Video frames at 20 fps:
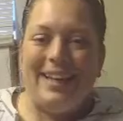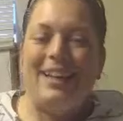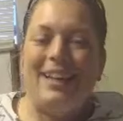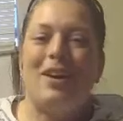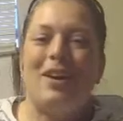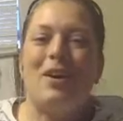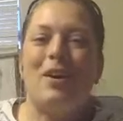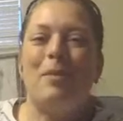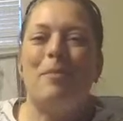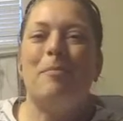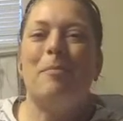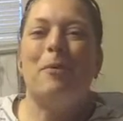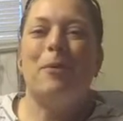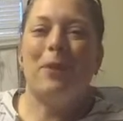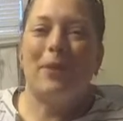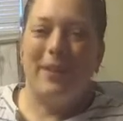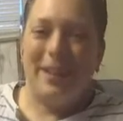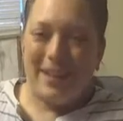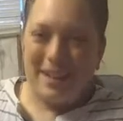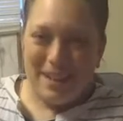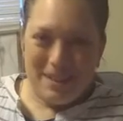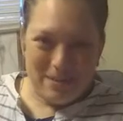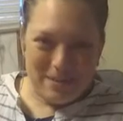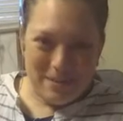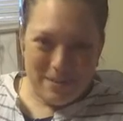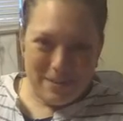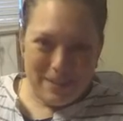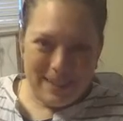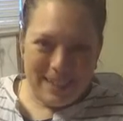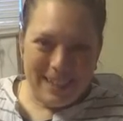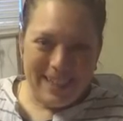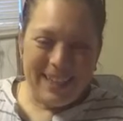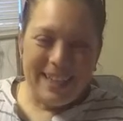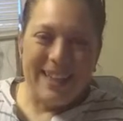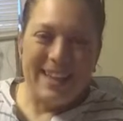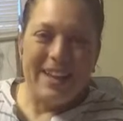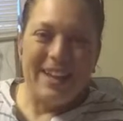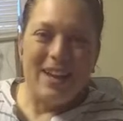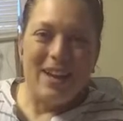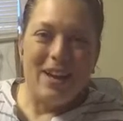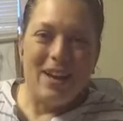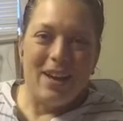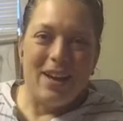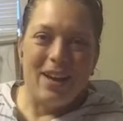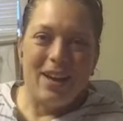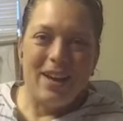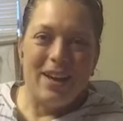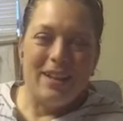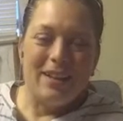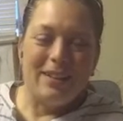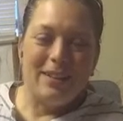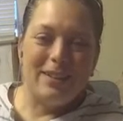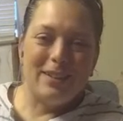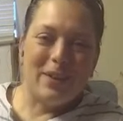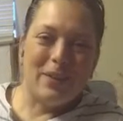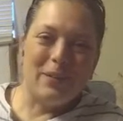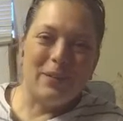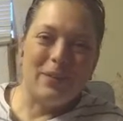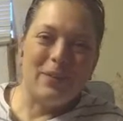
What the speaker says: Good morning, everybody. So,